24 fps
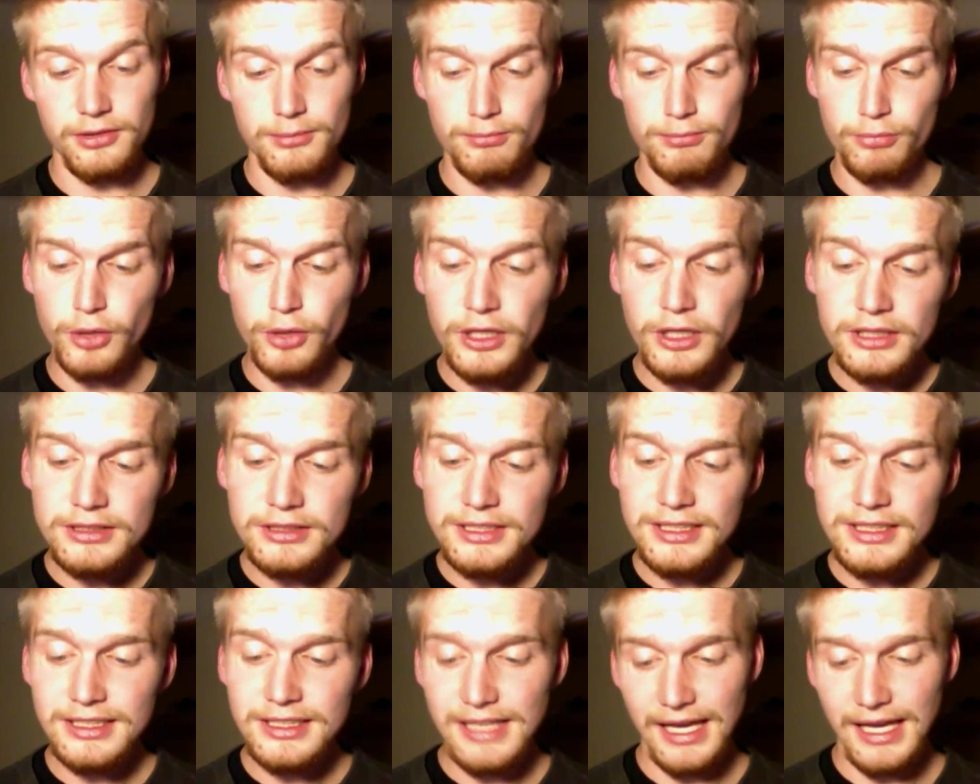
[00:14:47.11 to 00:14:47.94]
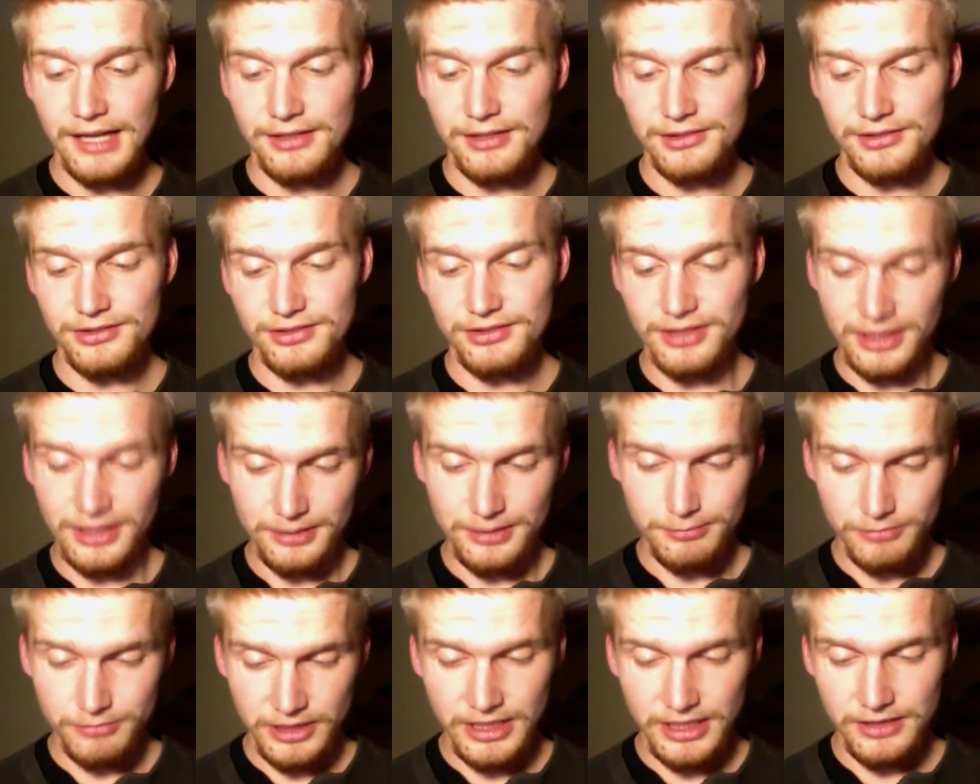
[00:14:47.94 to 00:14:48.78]
prickly
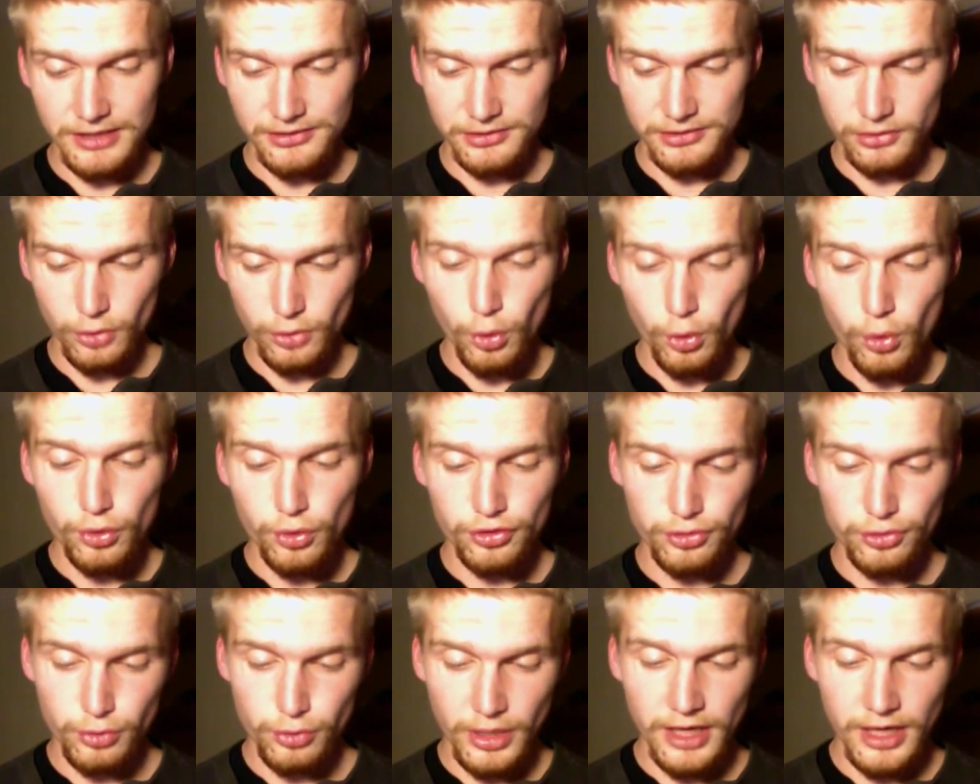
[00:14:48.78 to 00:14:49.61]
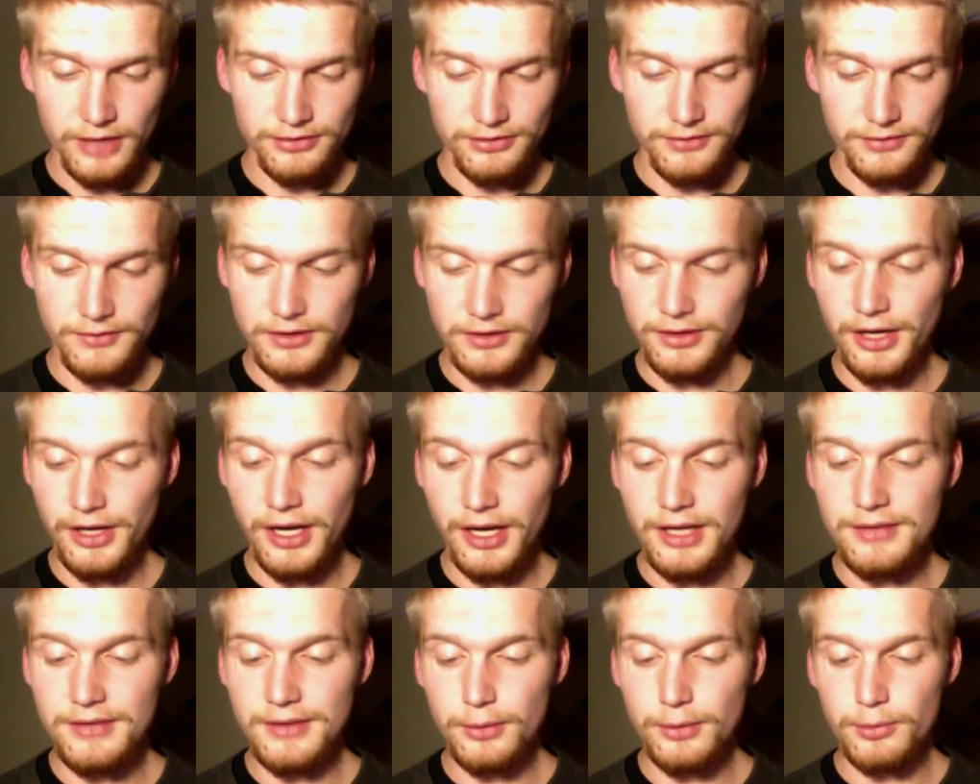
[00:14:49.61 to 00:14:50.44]
cactus-like plants and coarse grass of the
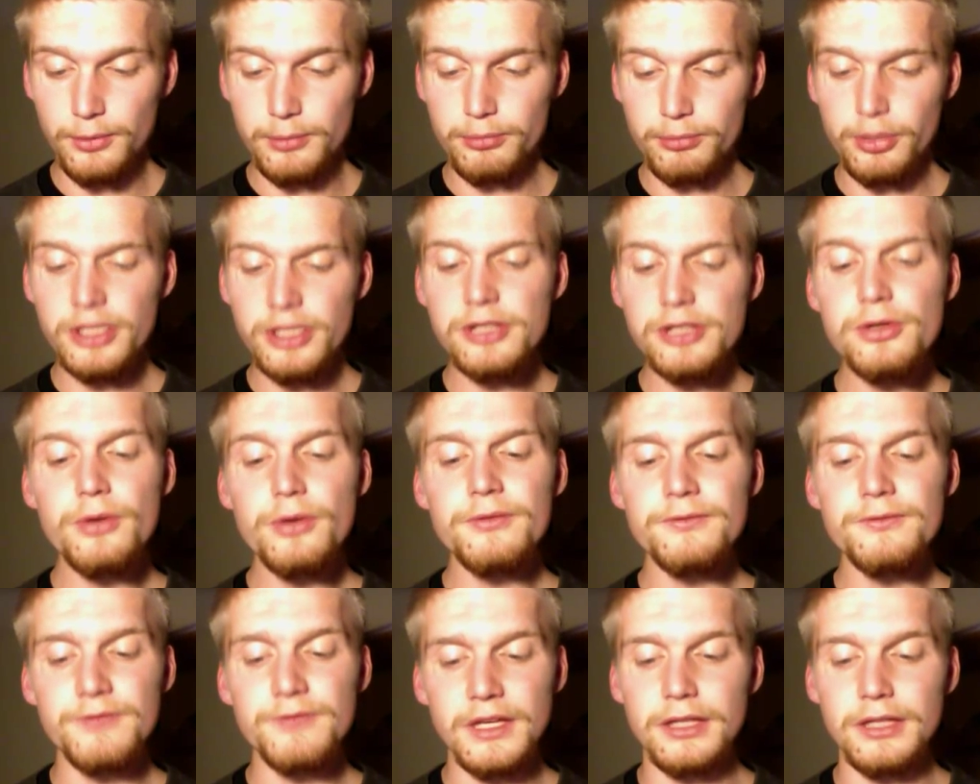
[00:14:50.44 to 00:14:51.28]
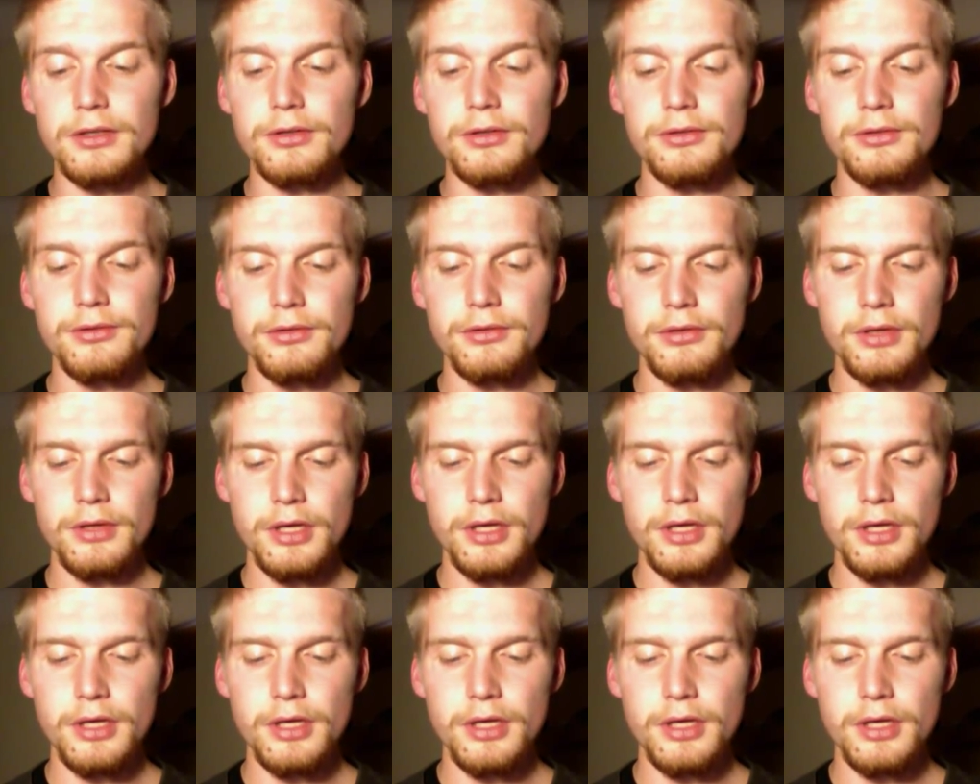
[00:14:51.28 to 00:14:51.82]
kind that would prick your fingers.